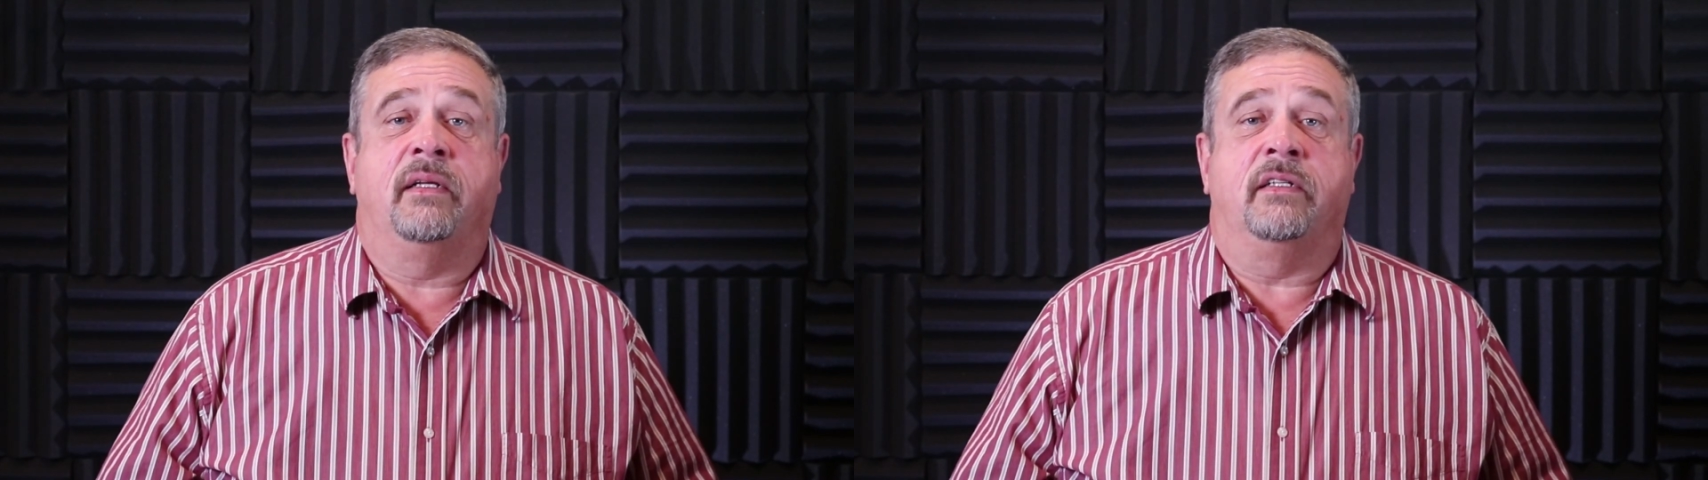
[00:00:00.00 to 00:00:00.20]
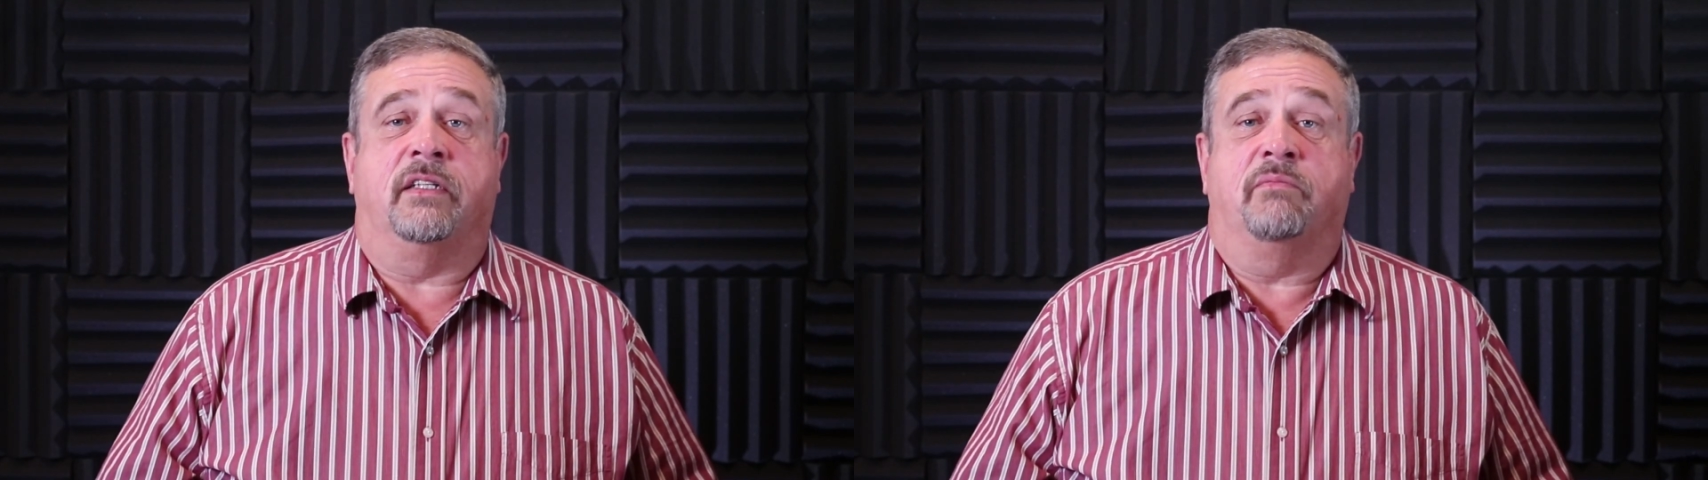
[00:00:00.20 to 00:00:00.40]

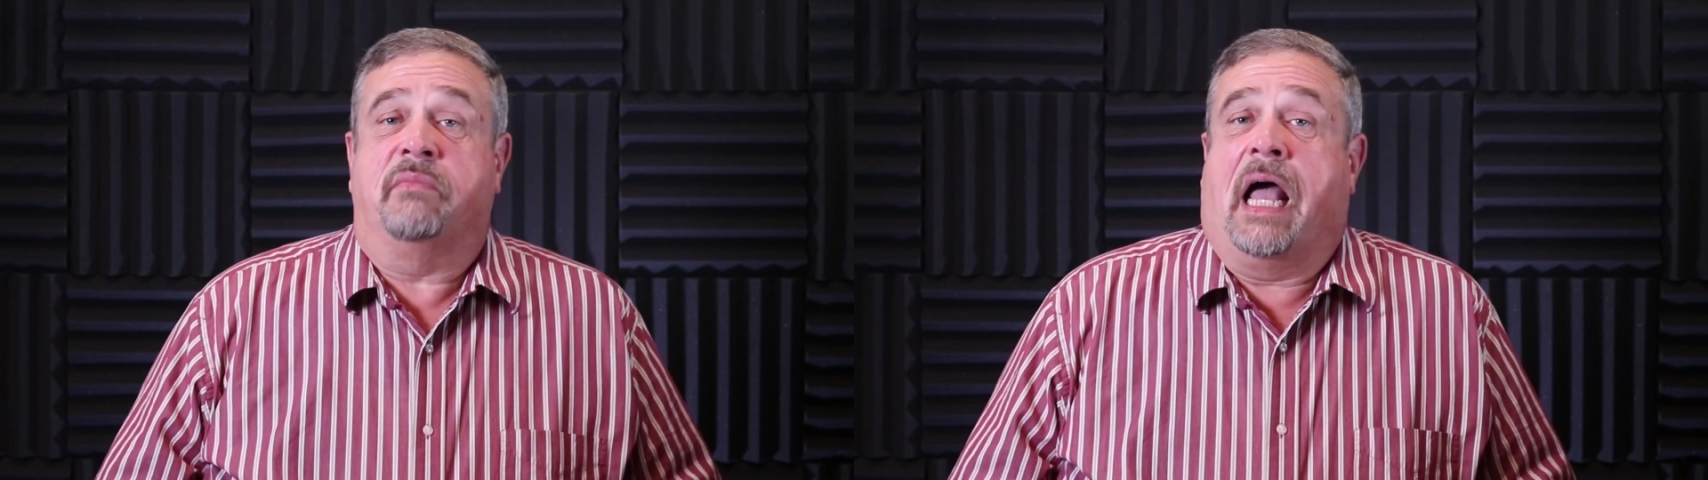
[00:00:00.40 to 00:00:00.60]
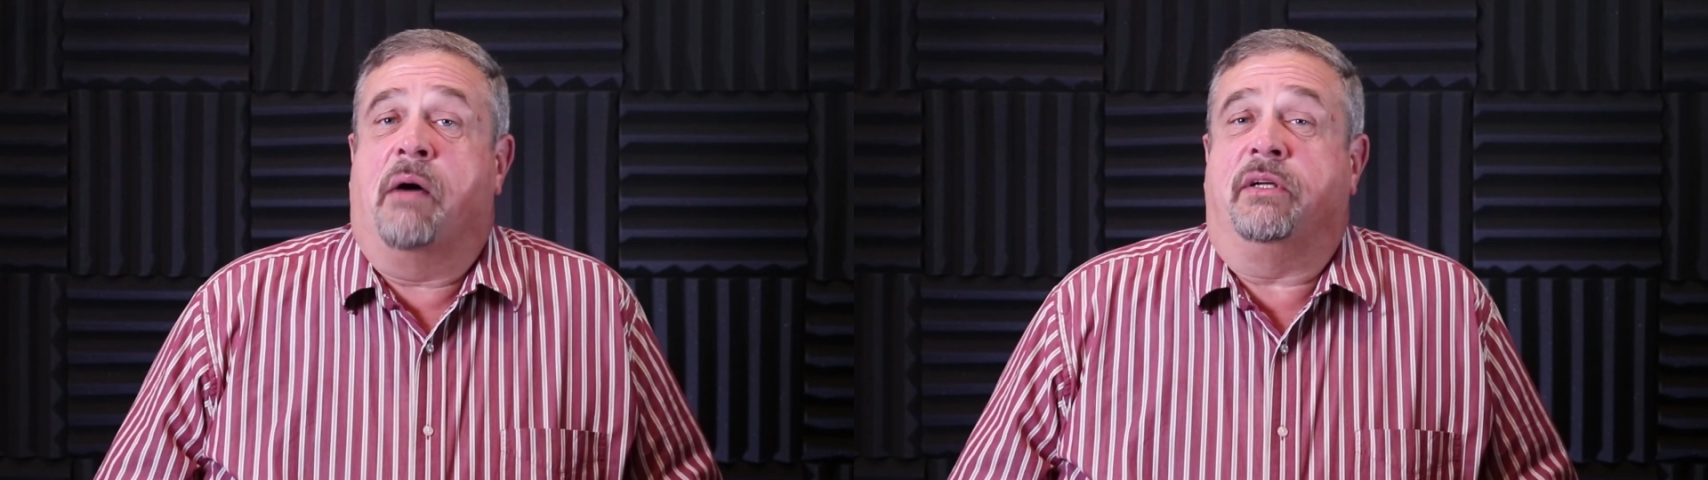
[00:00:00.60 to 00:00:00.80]
So
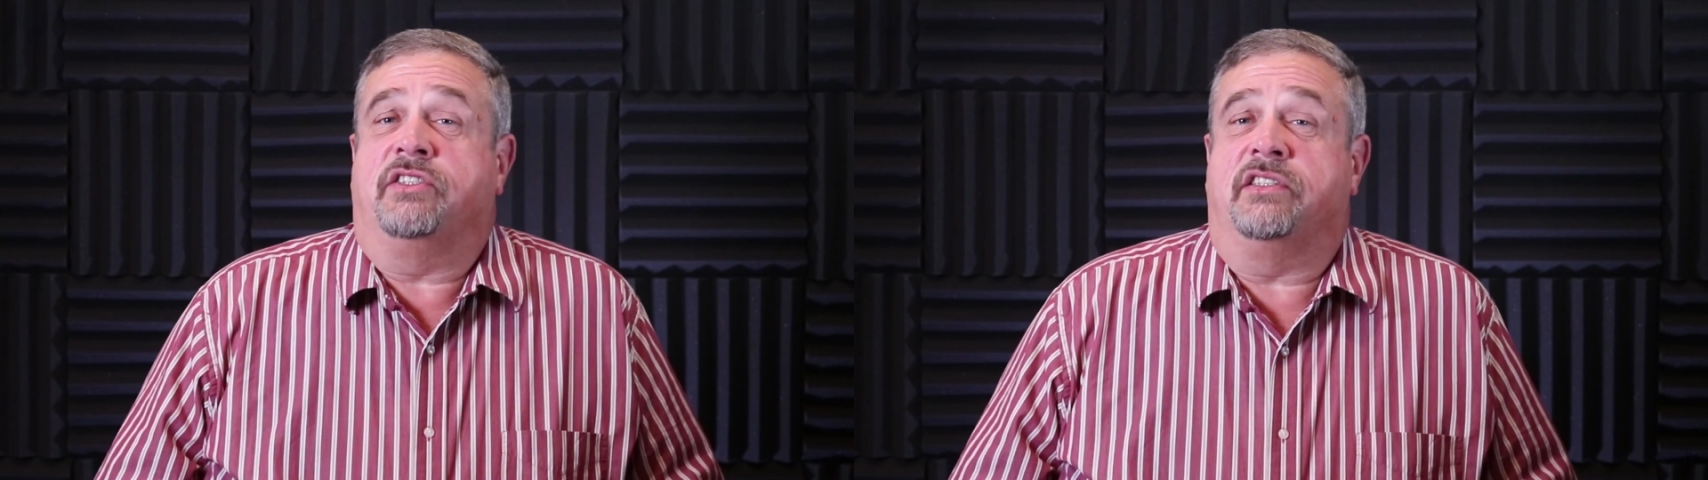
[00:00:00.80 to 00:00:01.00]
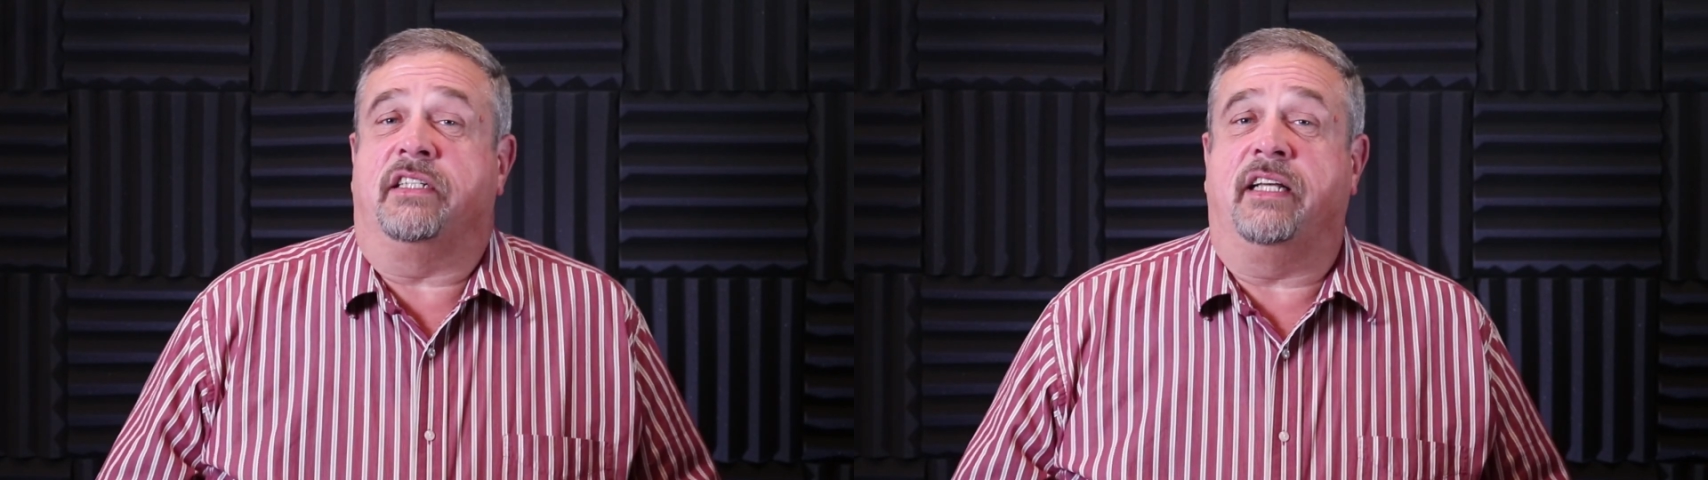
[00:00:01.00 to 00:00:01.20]
how much
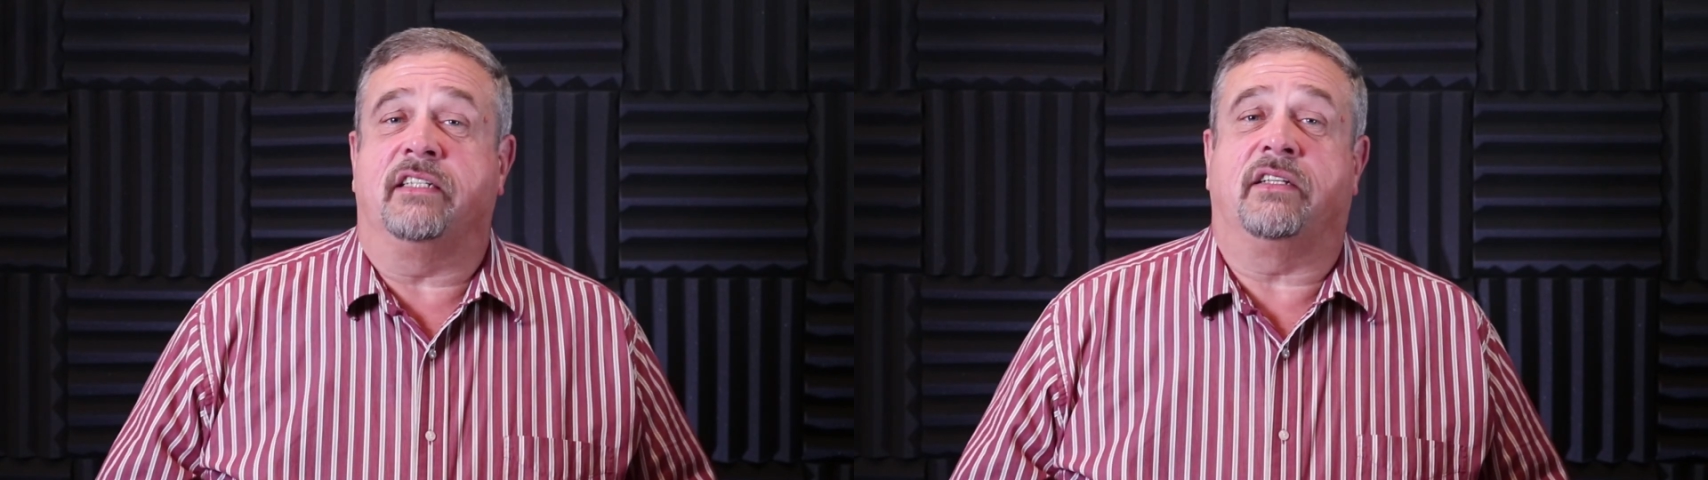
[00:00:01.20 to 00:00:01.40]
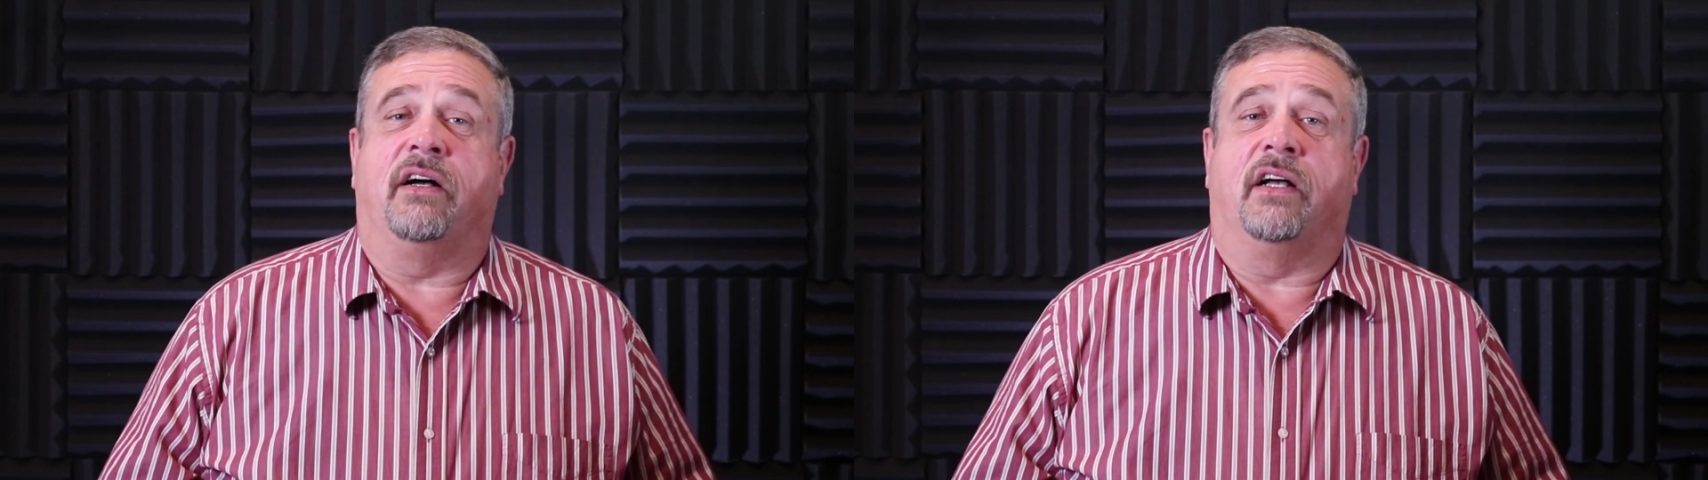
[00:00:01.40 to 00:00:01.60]
does the
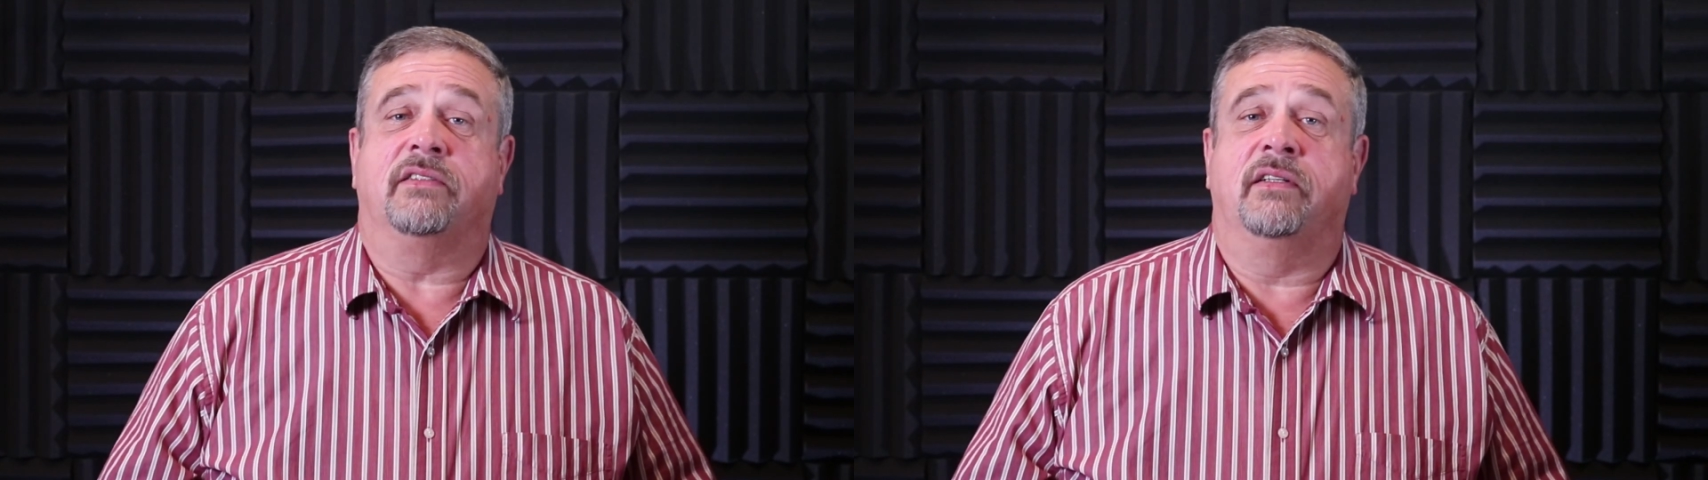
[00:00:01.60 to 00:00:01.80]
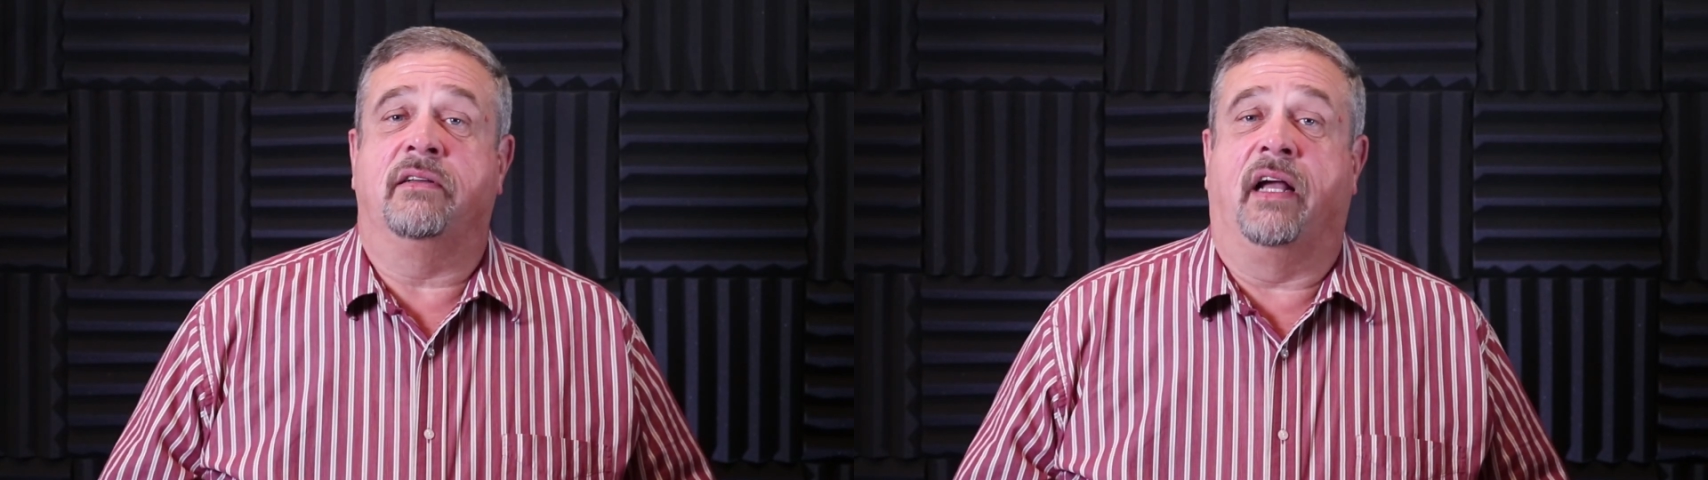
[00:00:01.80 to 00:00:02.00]
test cost?